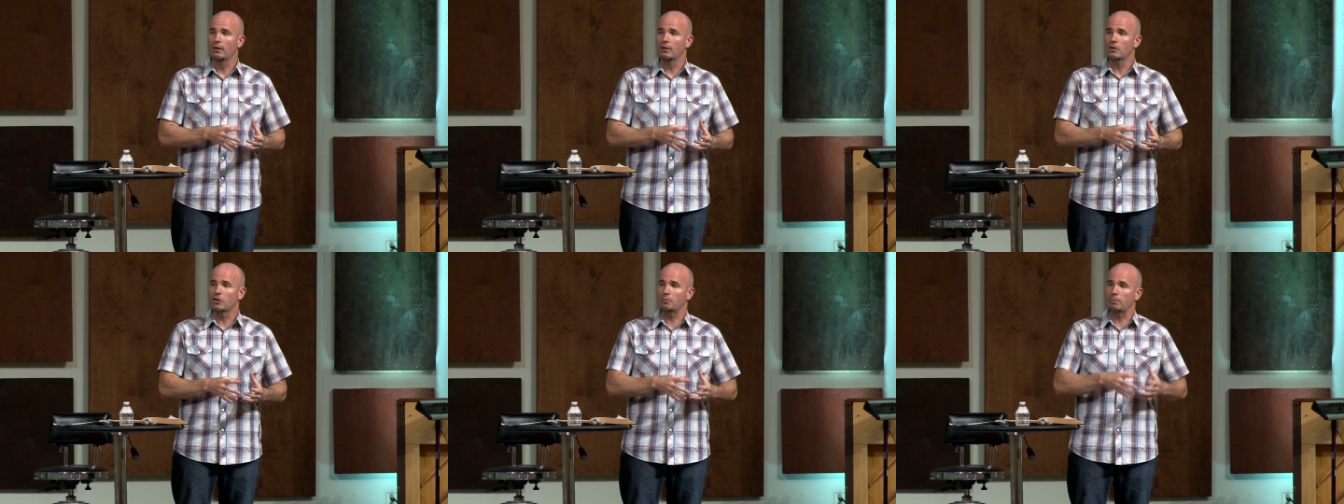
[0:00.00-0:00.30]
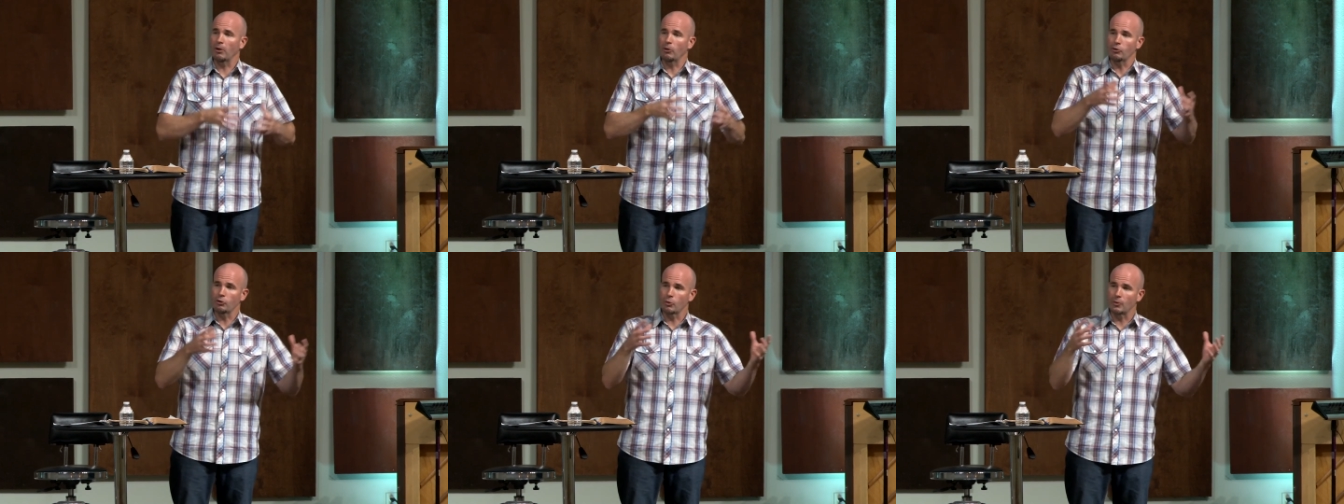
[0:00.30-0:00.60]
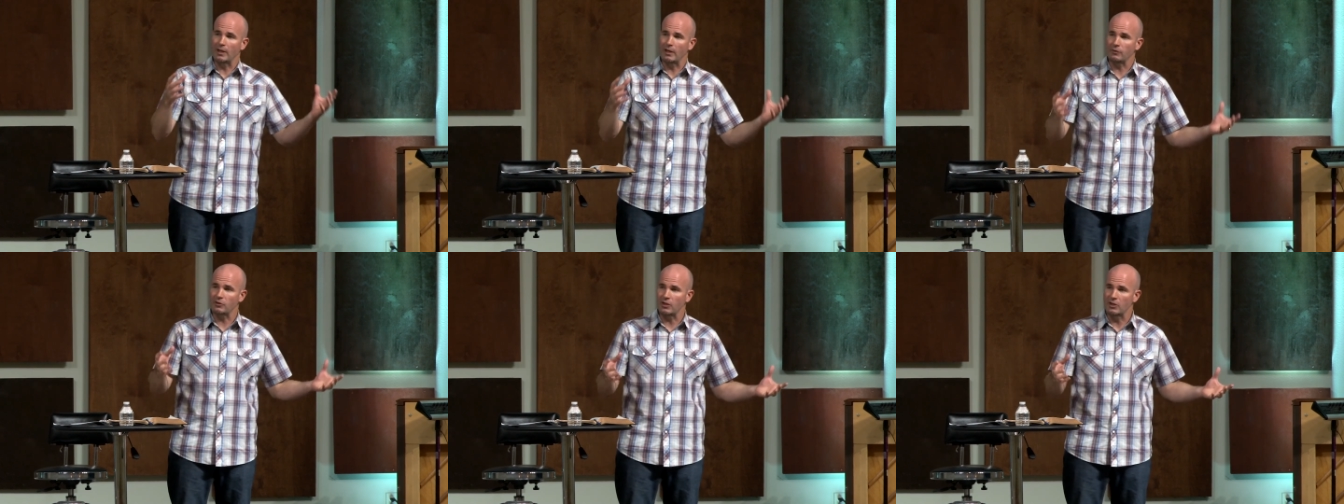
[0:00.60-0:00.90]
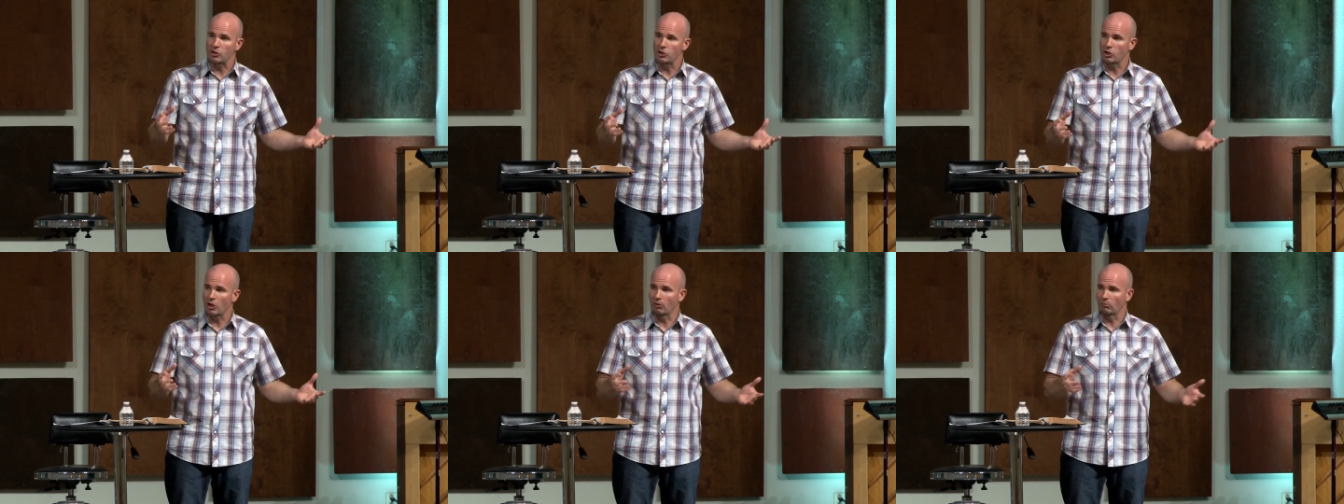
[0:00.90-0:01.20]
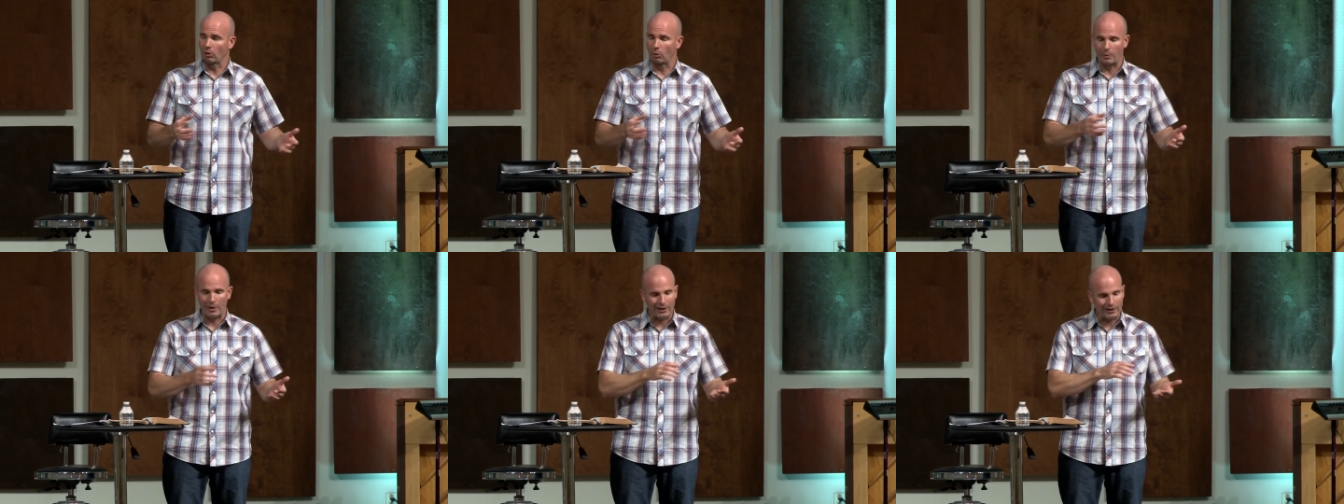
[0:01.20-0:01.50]
spiritual gifts in
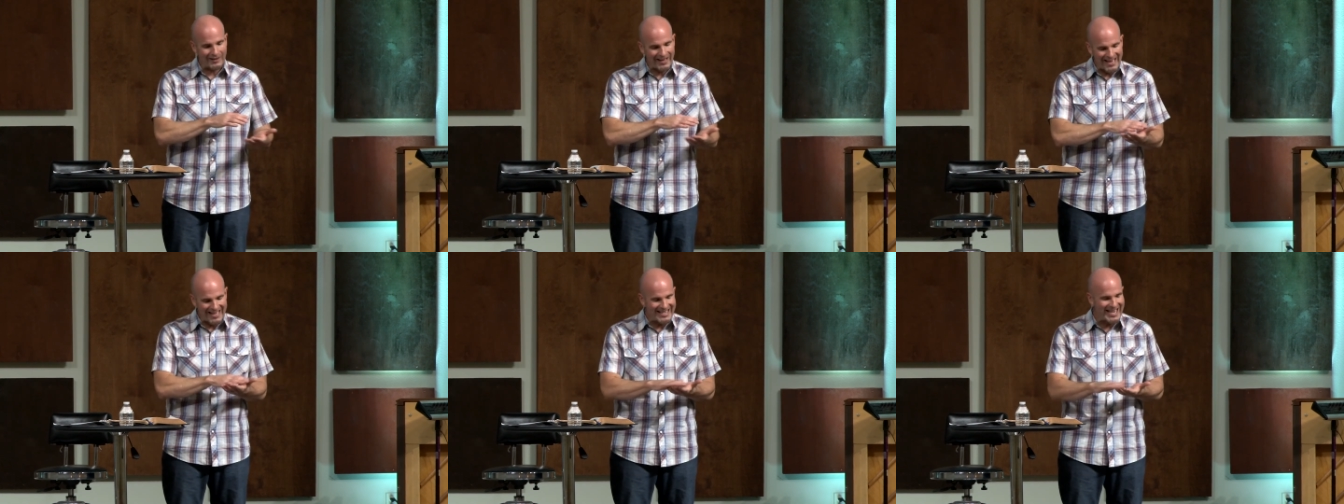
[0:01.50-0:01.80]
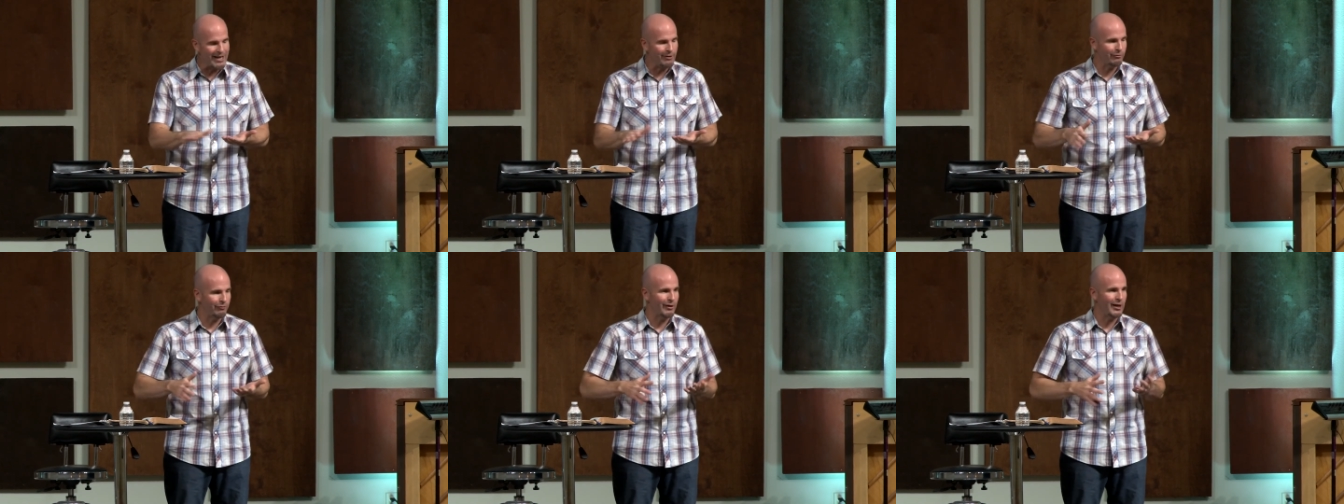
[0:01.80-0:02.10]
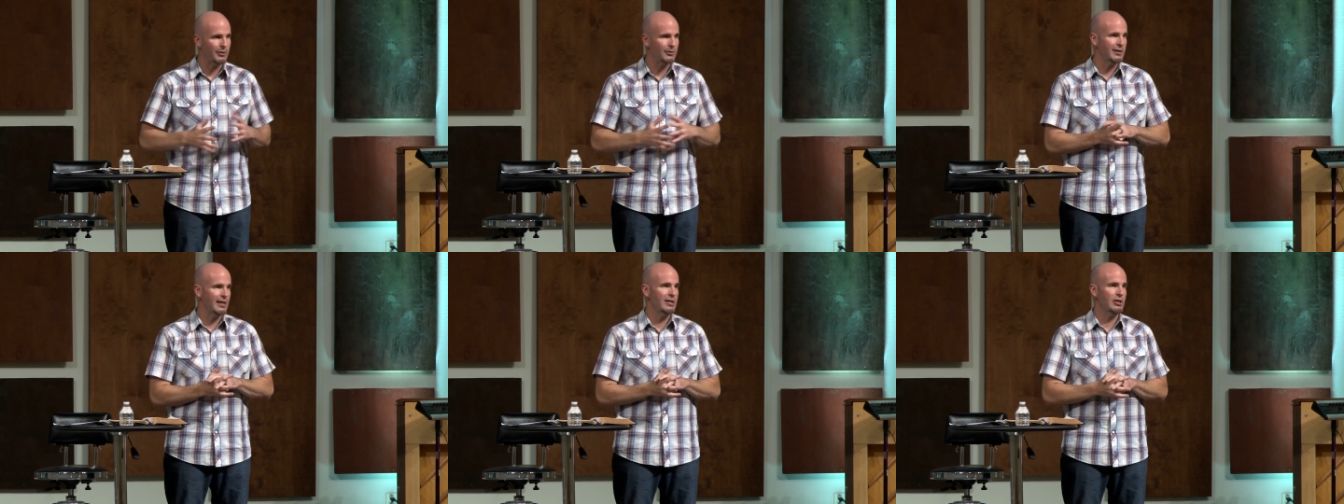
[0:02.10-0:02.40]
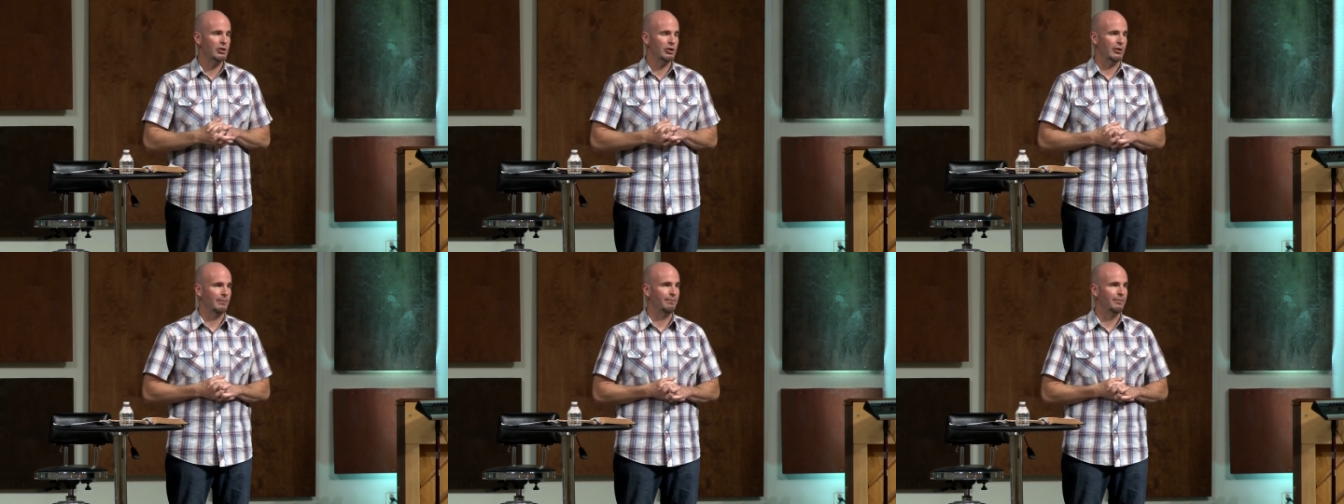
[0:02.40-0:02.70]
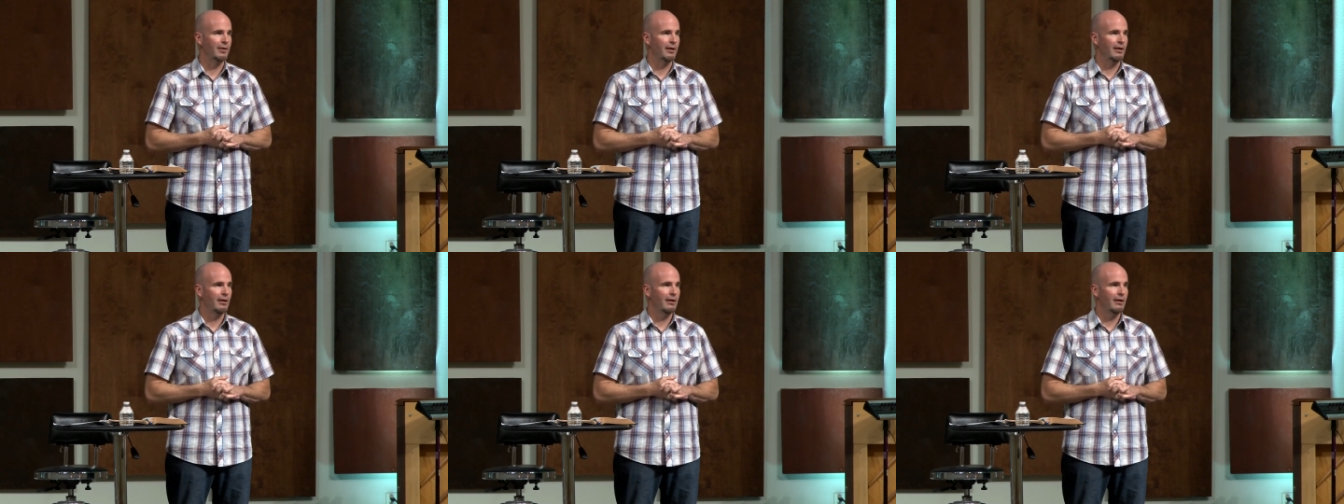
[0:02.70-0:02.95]
general, we laid that foundation.